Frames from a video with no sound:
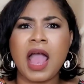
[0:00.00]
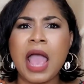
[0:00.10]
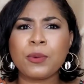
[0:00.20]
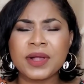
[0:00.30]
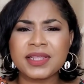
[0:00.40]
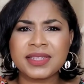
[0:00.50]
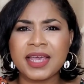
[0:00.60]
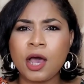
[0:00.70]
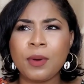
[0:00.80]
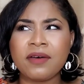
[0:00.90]
I will say,
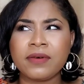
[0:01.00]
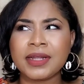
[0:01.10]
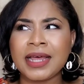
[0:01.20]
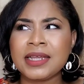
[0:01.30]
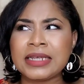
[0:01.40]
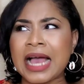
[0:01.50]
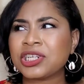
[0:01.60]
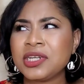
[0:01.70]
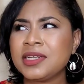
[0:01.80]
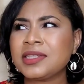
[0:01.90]
however, that it
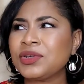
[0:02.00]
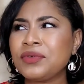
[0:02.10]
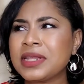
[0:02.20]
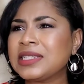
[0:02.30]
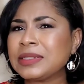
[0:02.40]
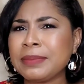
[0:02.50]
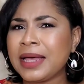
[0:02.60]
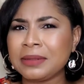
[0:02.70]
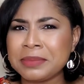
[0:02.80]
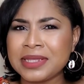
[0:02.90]
actually doesn't really
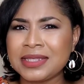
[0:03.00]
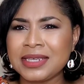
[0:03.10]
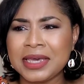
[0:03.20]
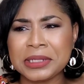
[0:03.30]
smell minty.